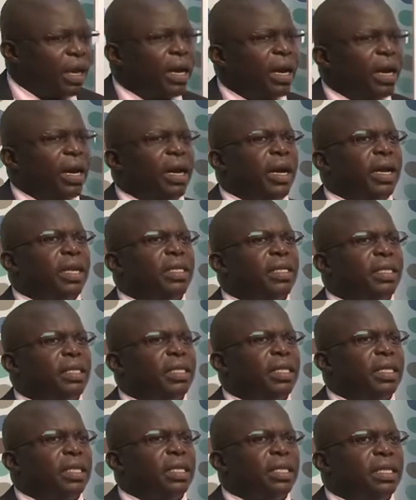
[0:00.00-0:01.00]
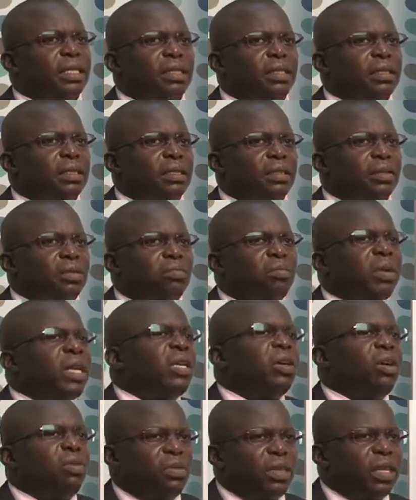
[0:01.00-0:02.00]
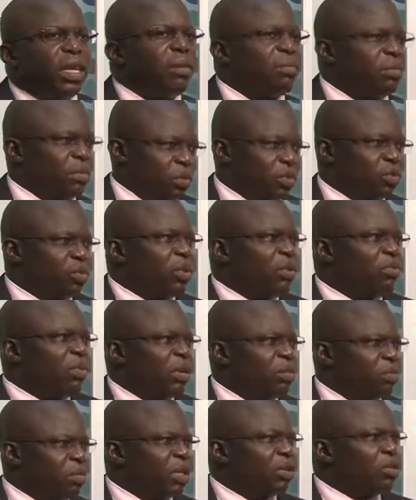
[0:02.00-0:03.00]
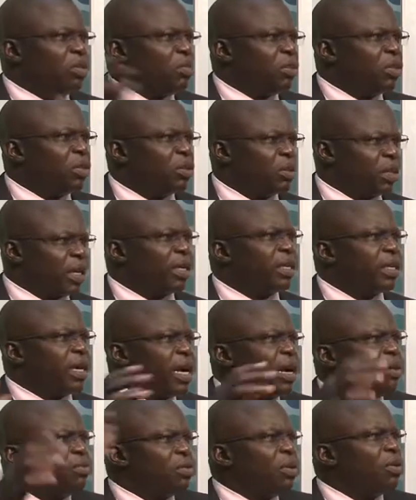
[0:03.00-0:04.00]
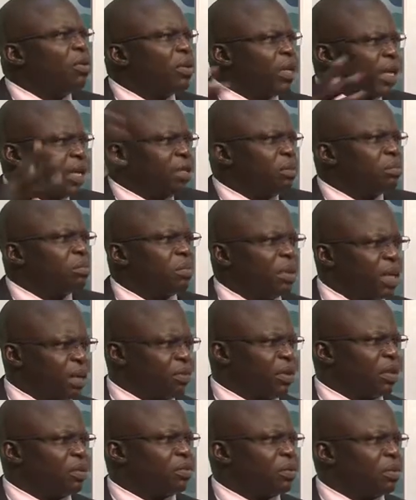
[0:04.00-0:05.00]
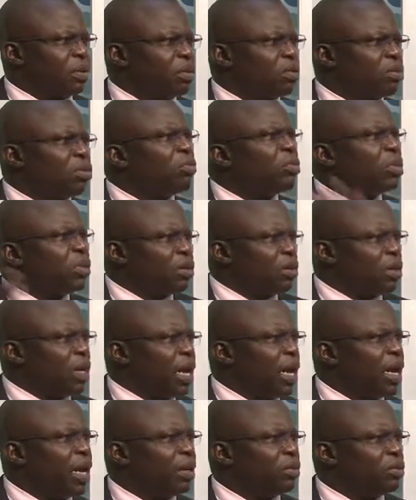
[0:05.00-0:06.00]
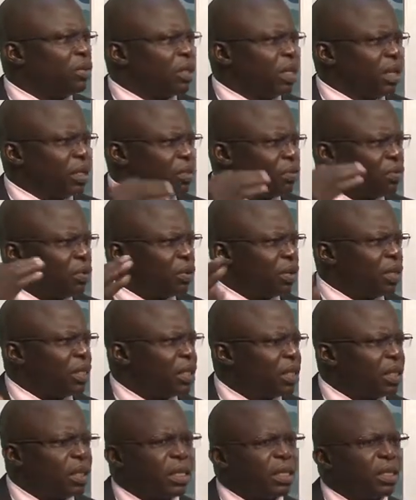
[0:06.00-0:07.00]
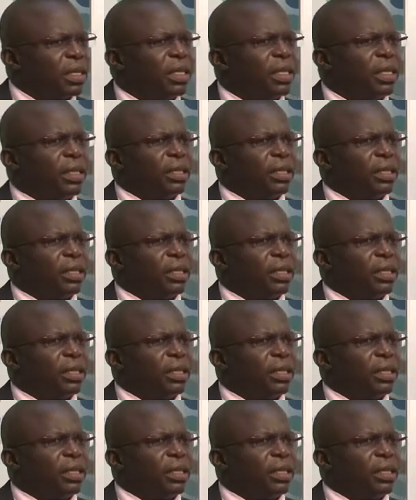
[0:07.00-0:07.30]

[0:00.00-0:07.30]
and many of them could even be communal land, they have all that private or communal land which has forest in it,